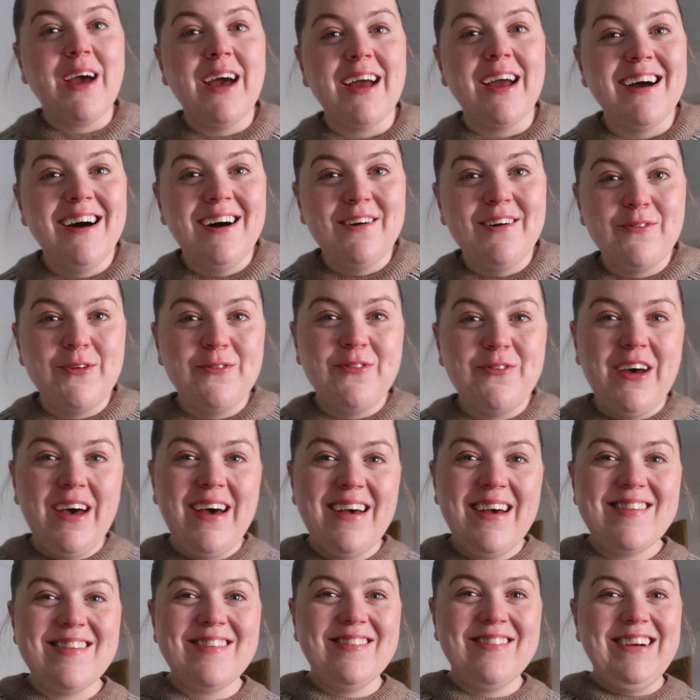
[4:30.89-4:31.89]
I can't
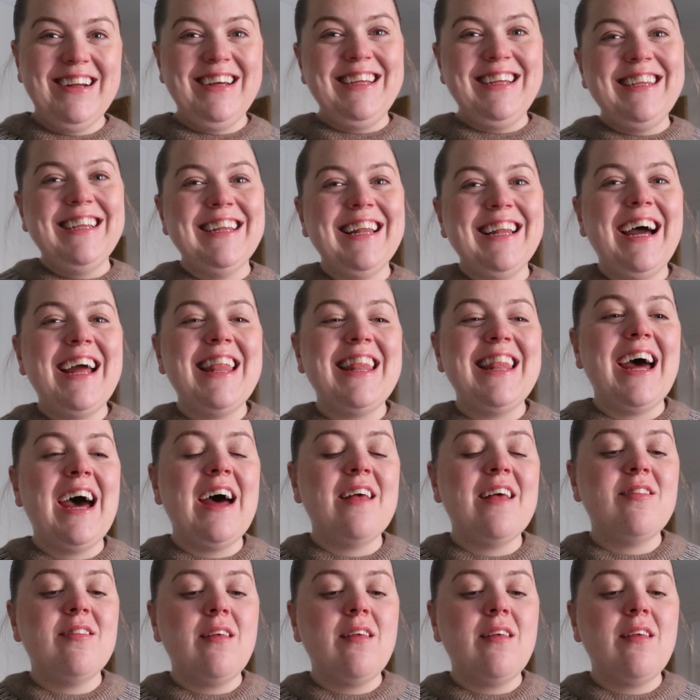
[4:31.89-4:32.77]
reverse or anything like that.